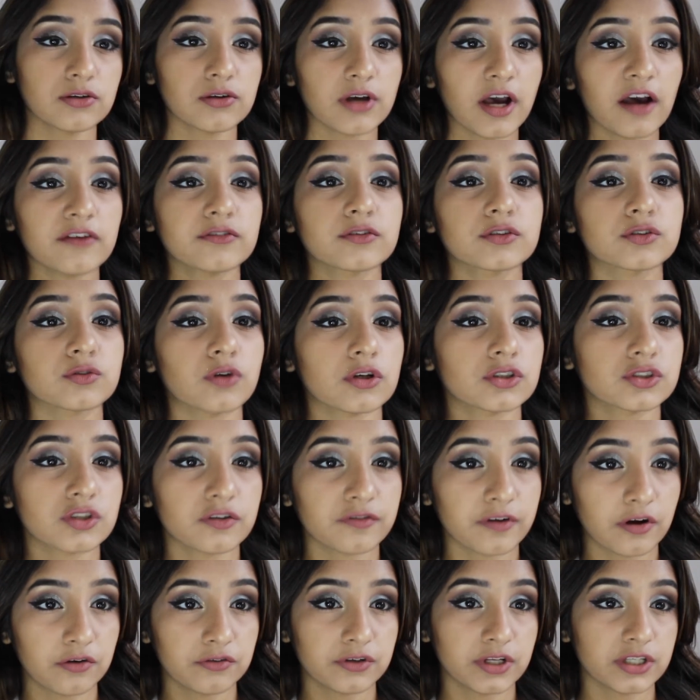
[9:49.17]
You have to swatch your
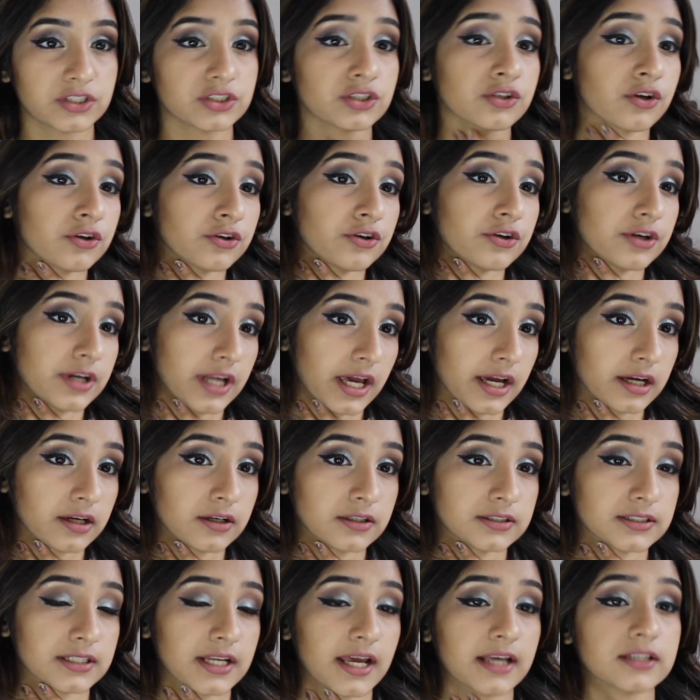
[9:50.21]
foundation on your neck
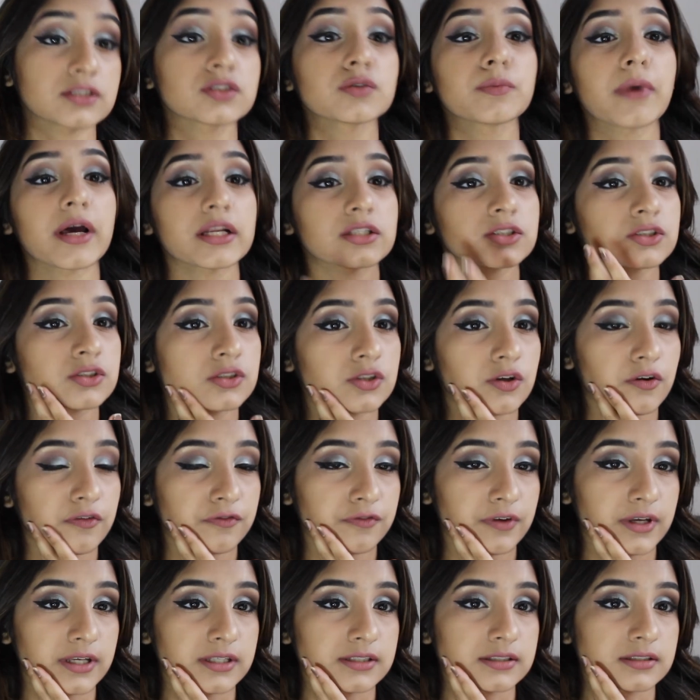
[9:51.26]
because it has to match to your
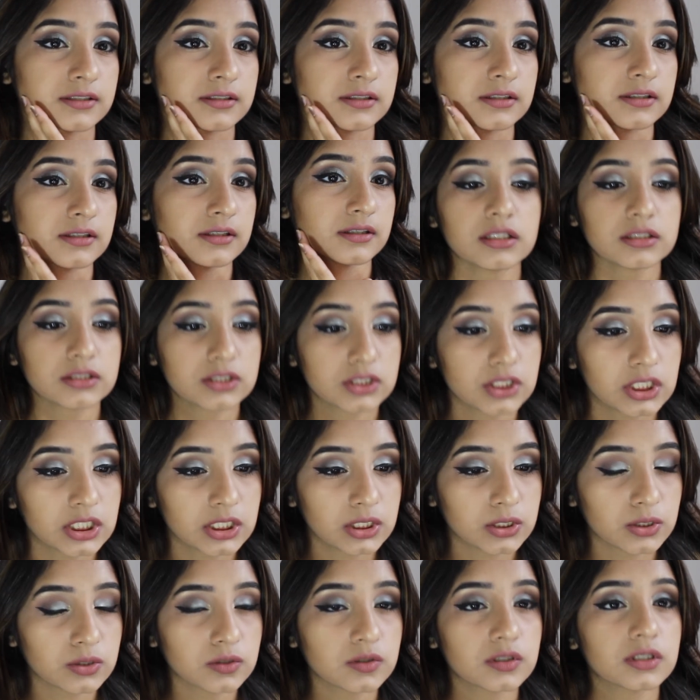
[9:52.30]
face.
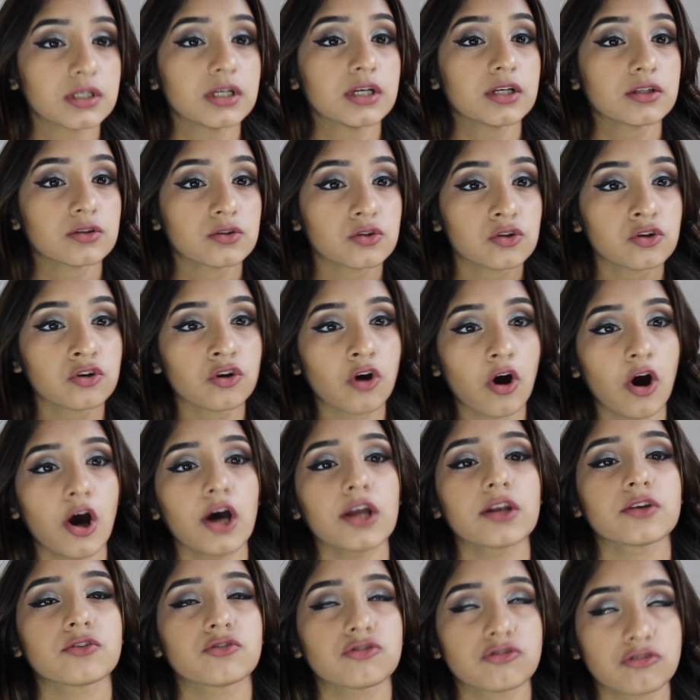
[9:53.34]
So do
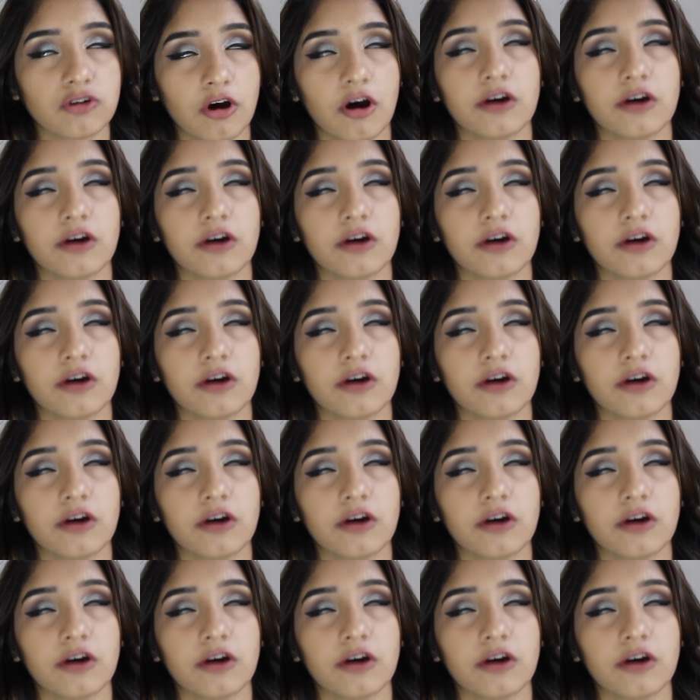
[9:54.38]
not